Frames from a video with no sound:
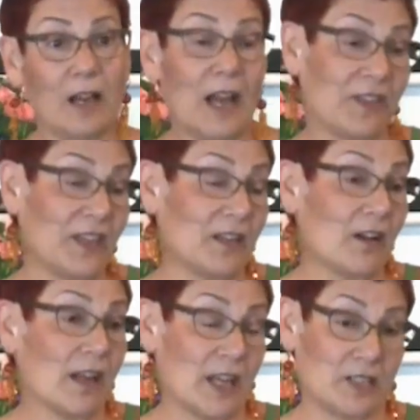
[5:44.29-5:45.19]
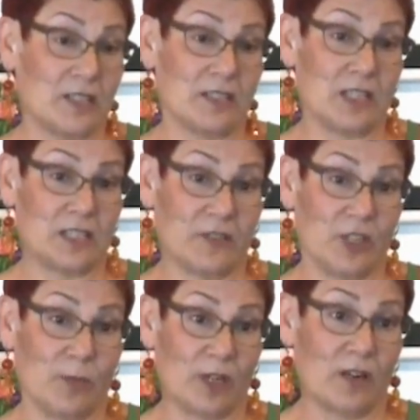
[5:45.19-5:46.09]
I think God has a sense of
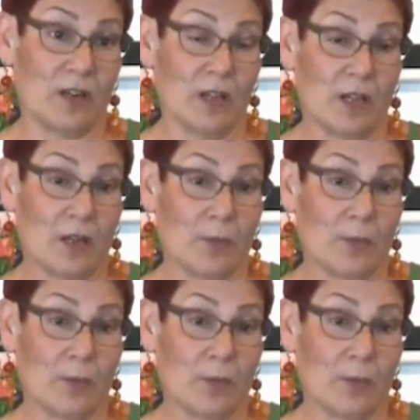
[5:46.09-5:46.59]
humor.